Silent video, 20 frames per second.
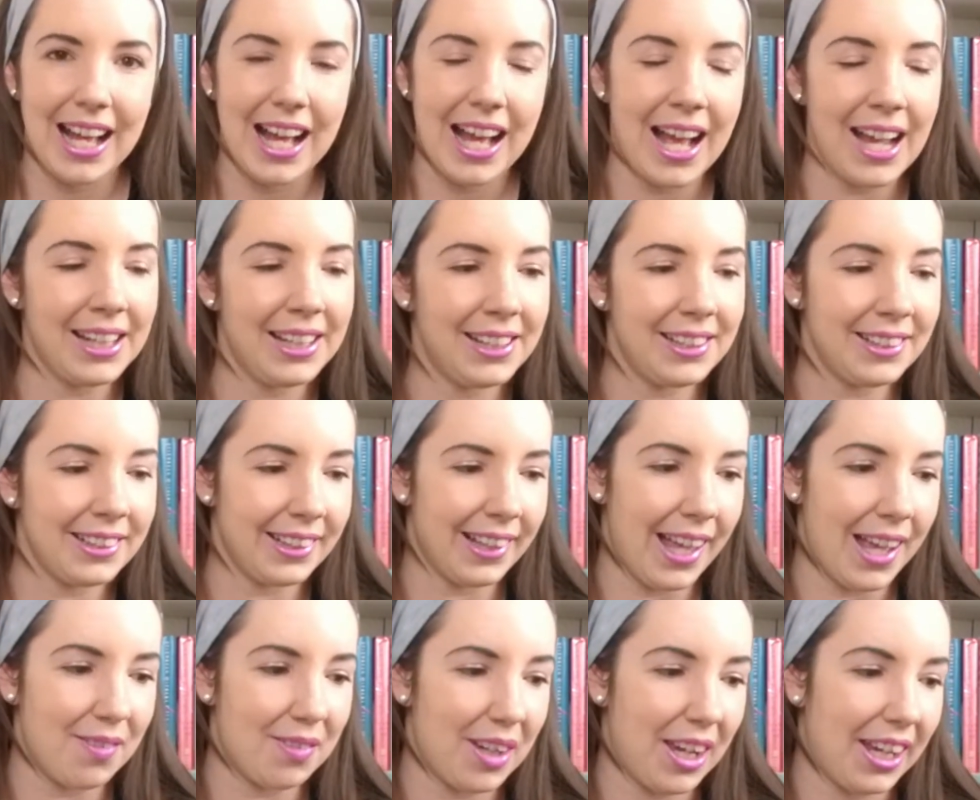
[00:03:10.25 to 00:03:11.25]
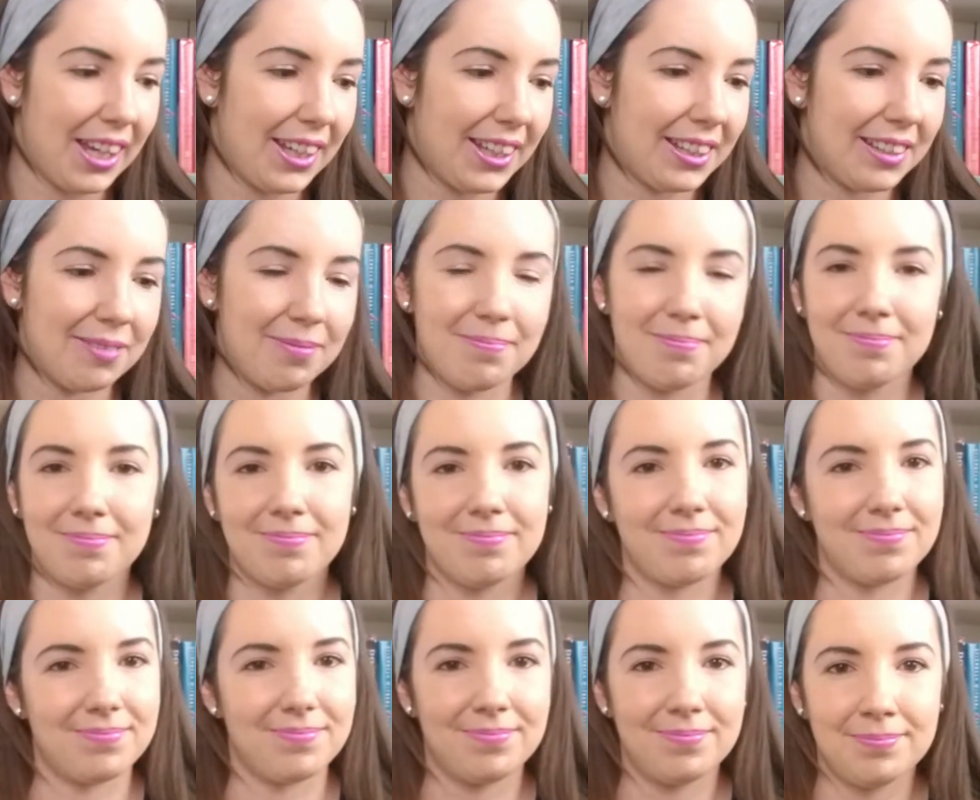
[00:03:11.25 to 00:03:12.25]
I didn't love it,
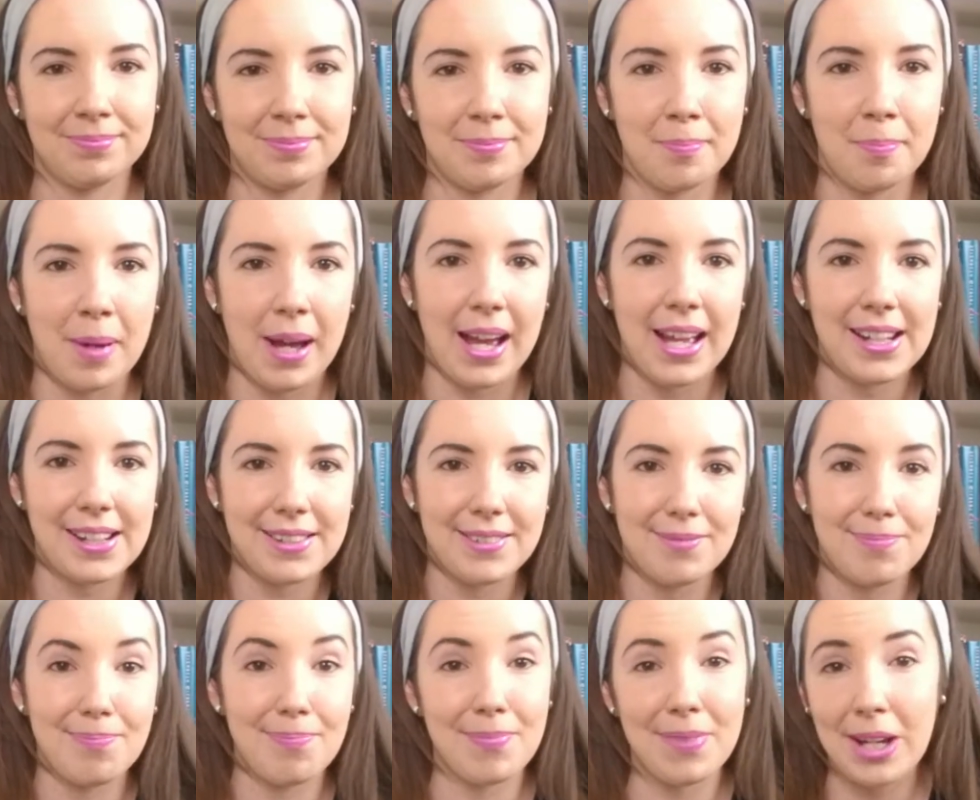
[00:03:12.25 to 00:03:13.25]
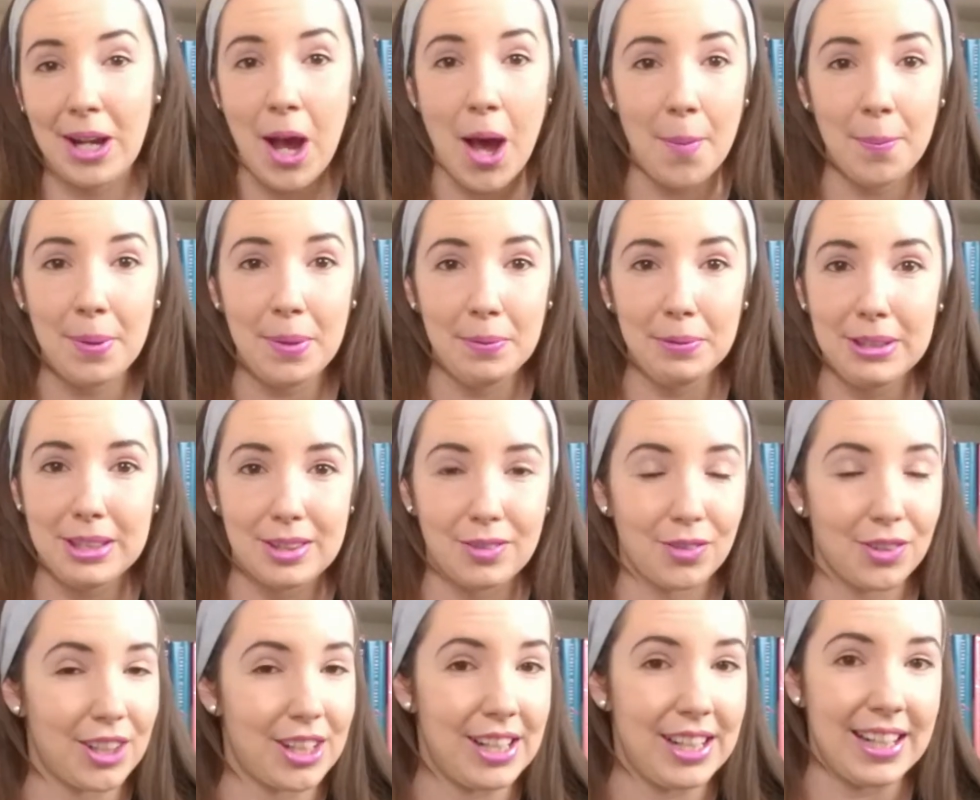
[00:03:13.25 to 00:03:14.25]
but the copy was
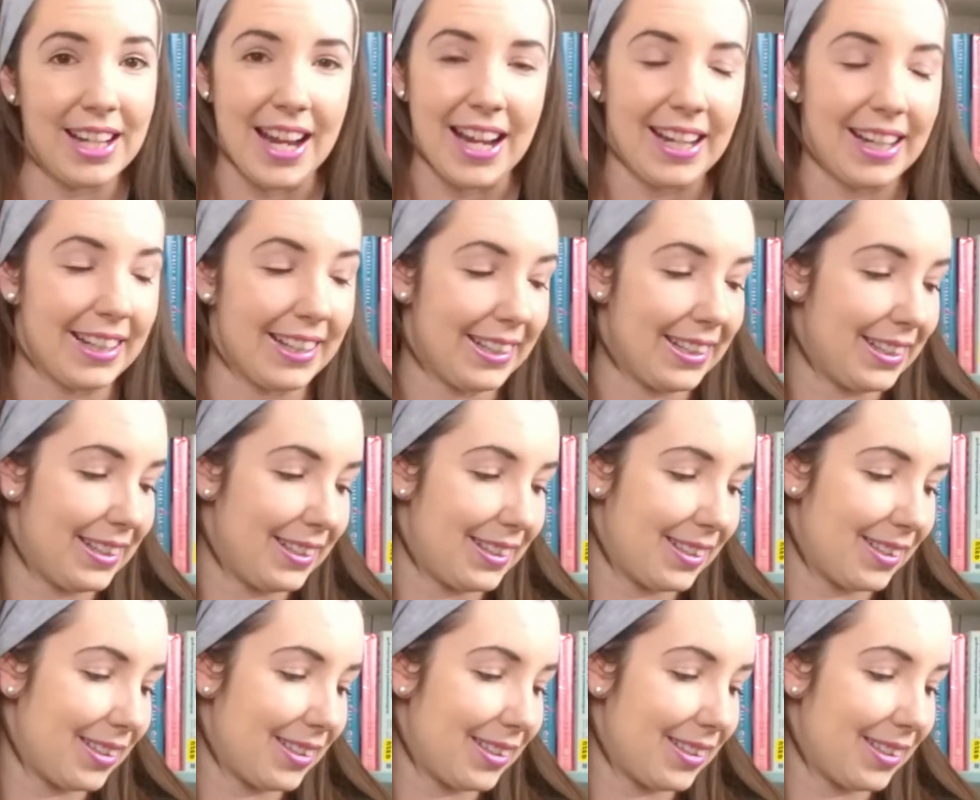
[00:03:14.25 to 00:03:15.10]
free and